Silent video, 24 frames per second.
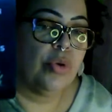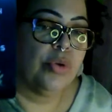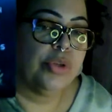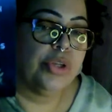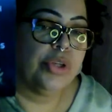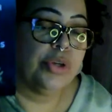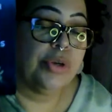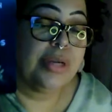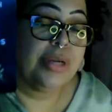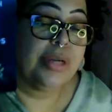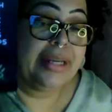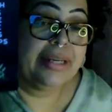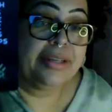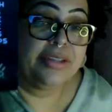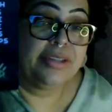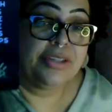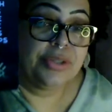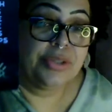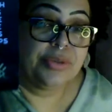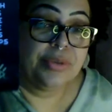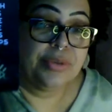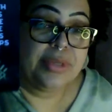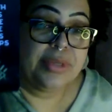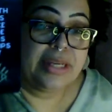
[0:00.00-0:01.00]
you're
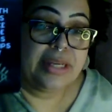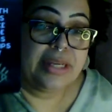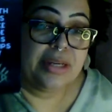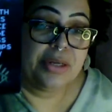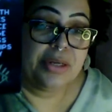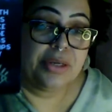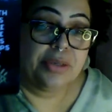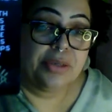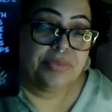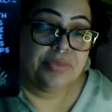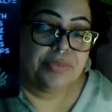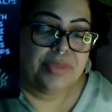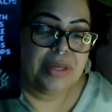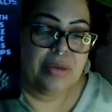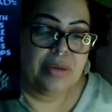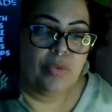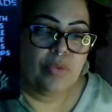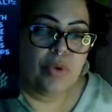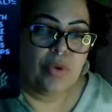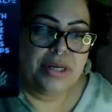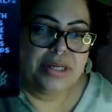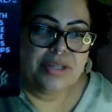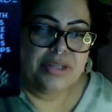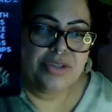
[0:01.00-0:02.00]
into here, they
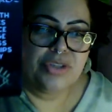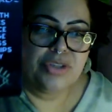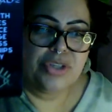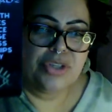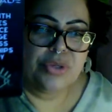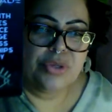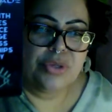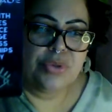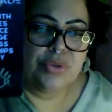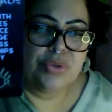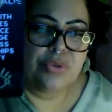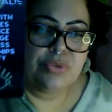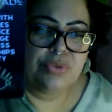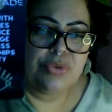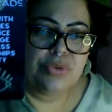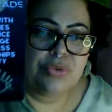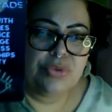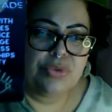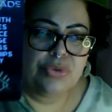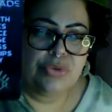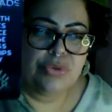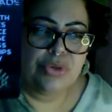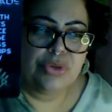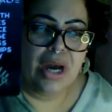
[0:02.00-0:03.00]
wanted you
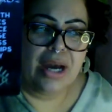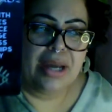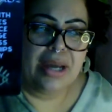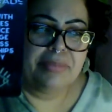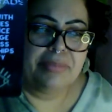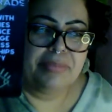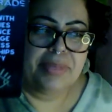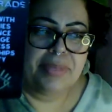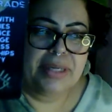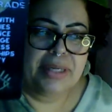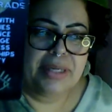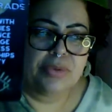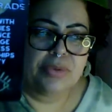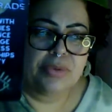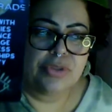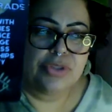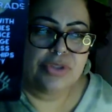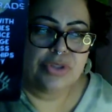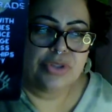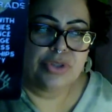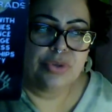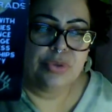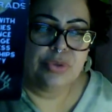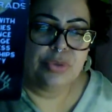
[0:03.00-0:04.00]
to not be able
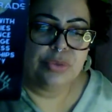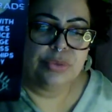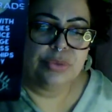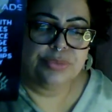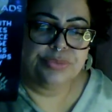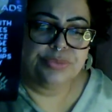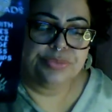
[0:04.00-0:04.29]
to